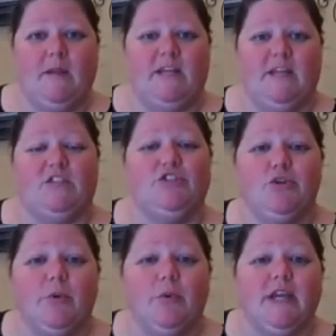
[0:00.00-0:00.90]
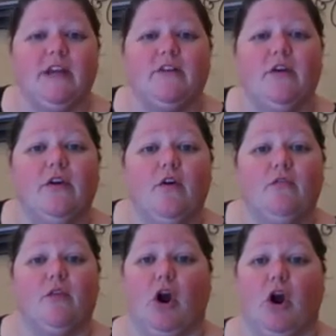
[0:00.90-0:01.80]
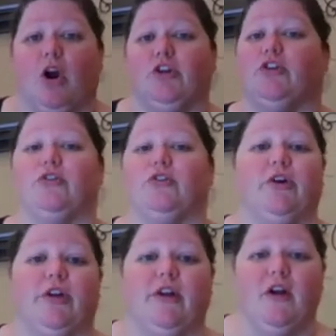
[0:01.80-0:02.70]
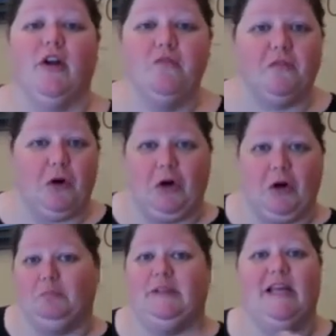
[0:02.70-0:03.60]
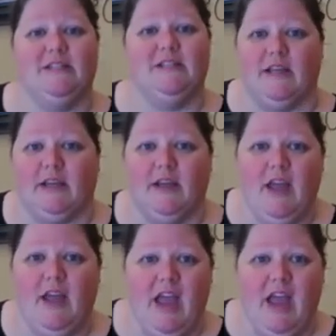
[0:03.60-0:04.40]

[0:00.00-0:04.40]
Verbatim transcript: He's doing it for our good, for our blessing.